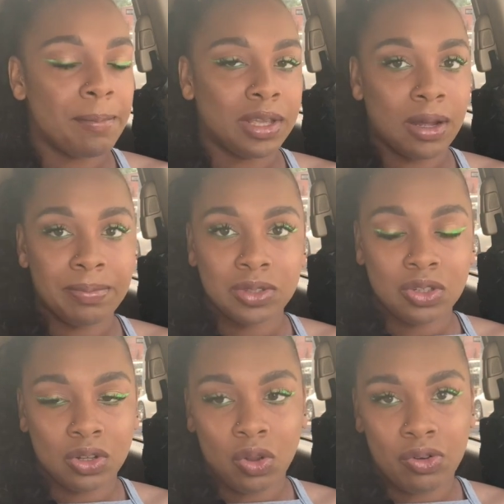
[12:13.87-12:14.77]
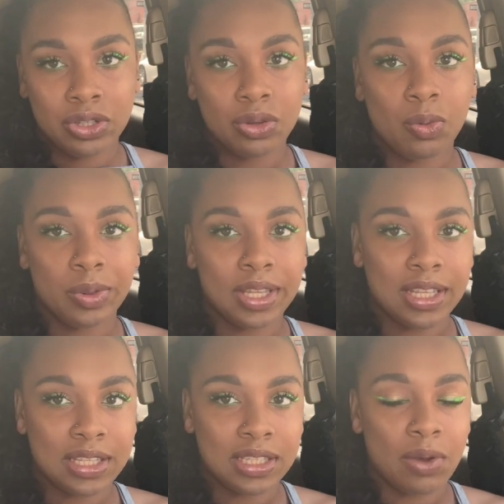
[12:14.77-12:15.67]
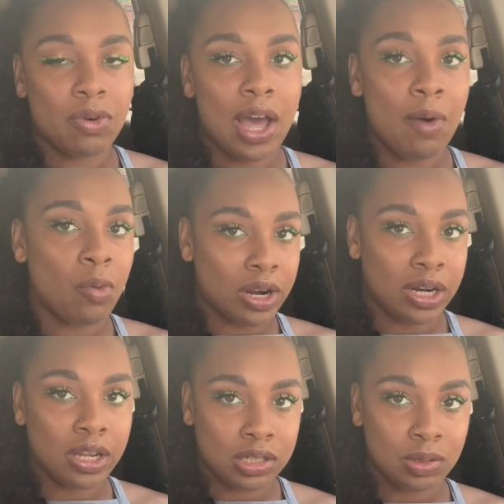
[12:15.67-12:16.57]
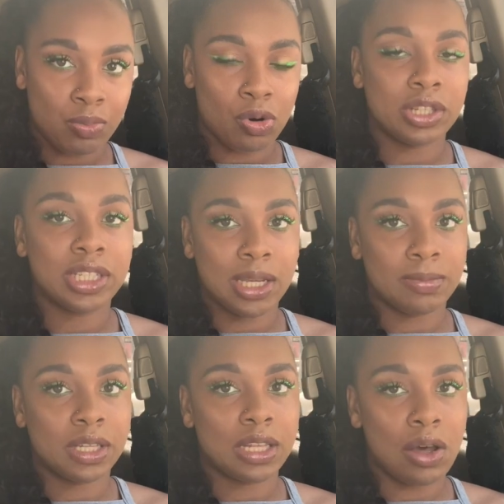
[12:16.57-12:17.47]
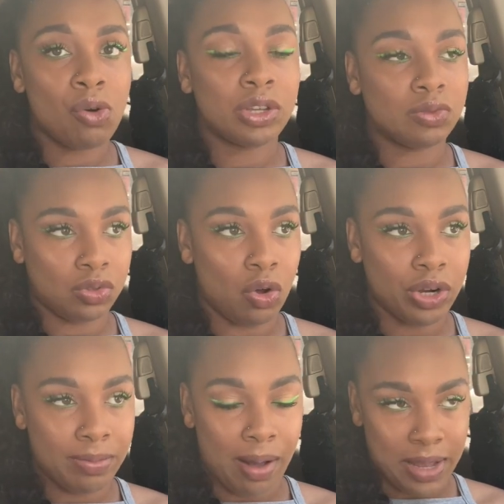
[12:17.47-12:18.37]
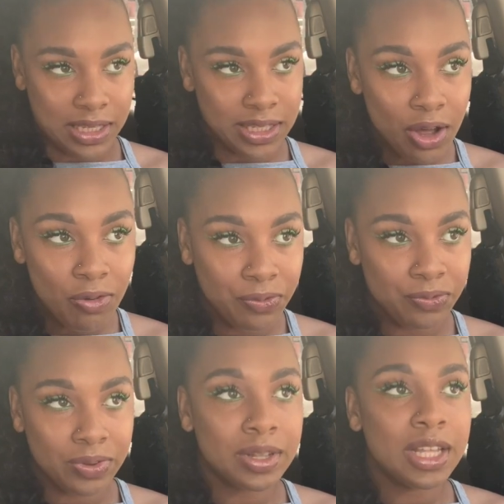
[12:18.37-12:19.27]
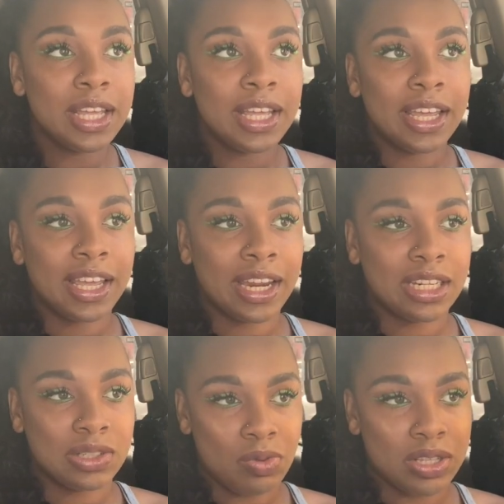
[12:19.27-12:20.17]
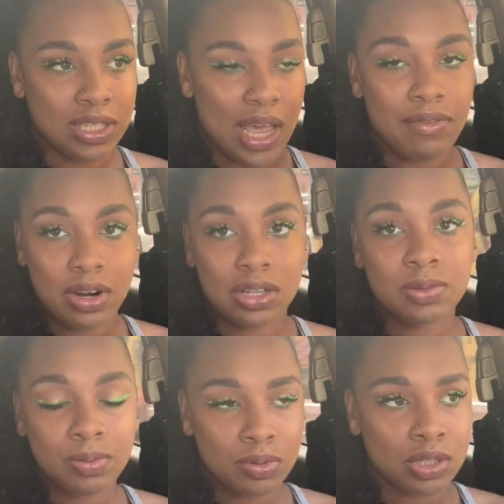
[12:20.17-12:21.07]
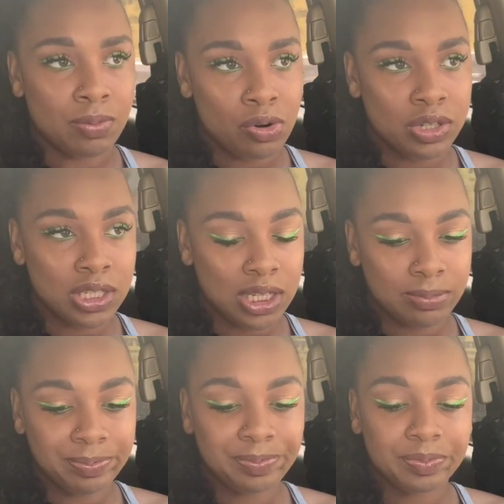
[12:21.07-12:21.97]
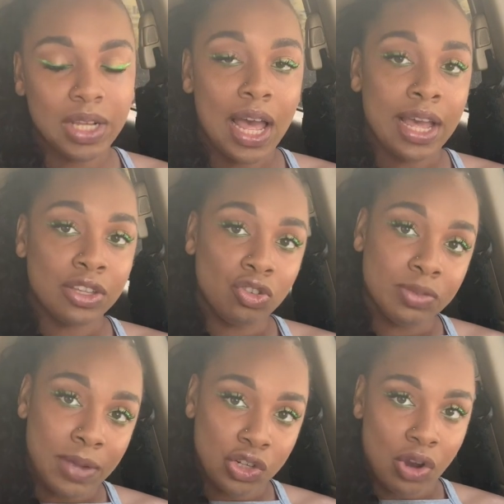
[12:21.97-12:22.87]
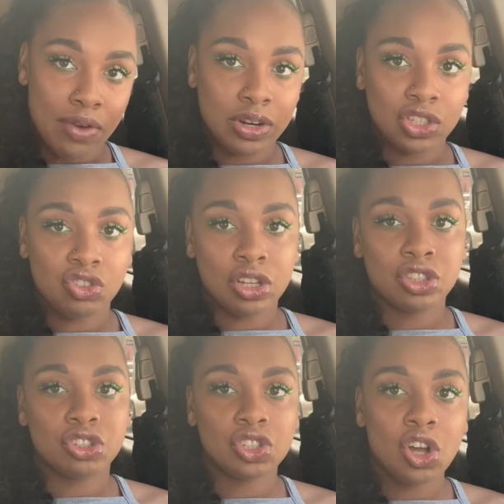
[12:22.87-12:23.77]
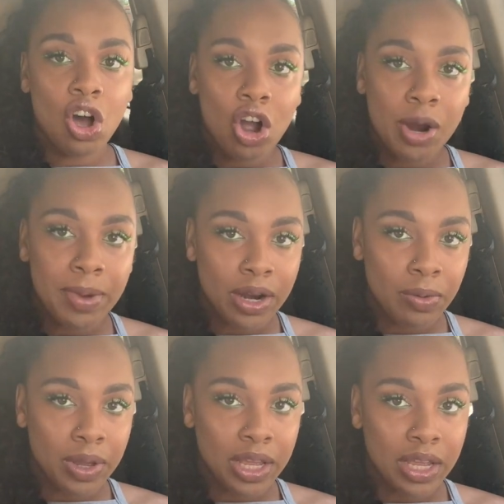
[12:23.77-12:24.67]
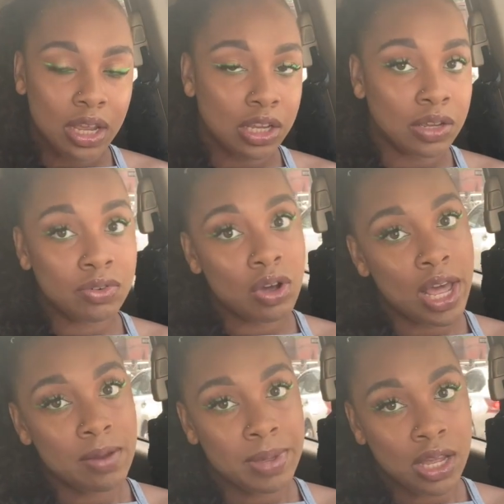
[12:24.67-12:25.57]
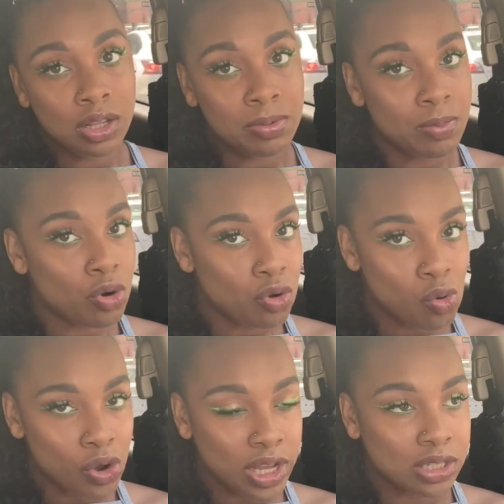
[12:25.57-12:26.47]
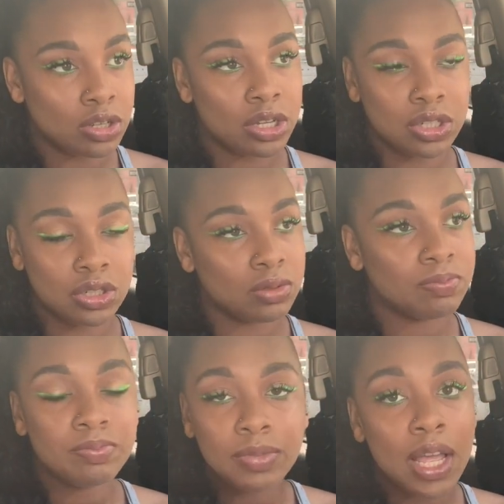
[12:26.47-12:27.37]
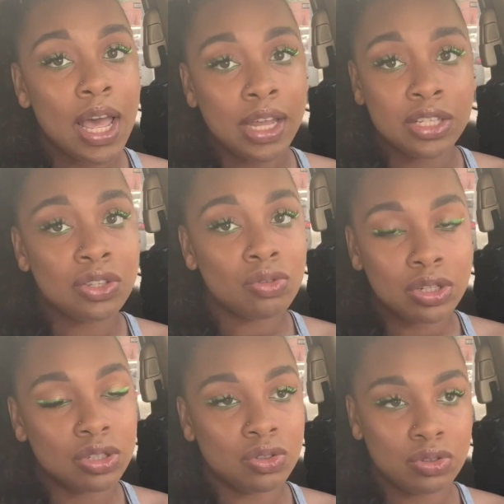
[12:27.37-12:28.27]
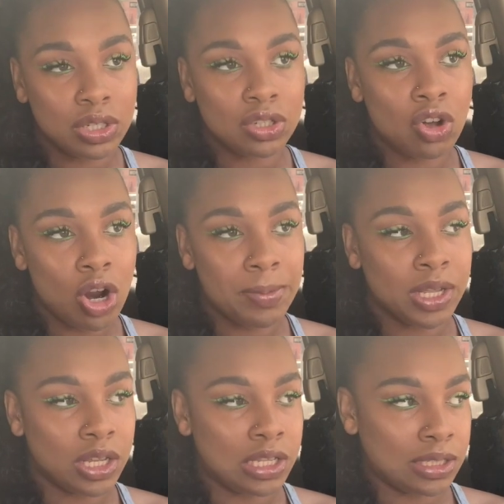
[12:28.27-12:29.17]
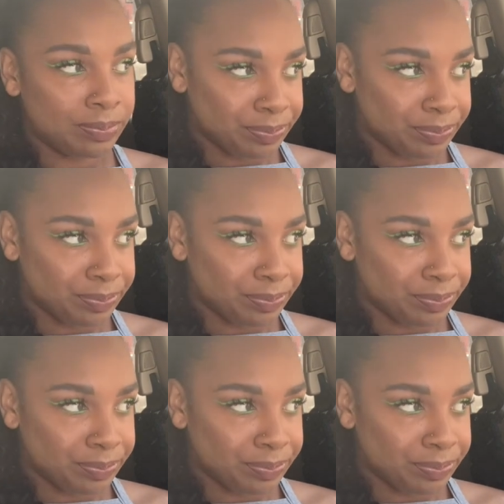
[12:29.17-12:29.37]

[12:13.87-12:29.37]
me up to Lawrence and Queens. I wanted a support team because I always go there by myself. And I just wanted to have a support team. I used my driving instructor's car, by the way, even though I had to pay a little bit more coins. So I just used his car because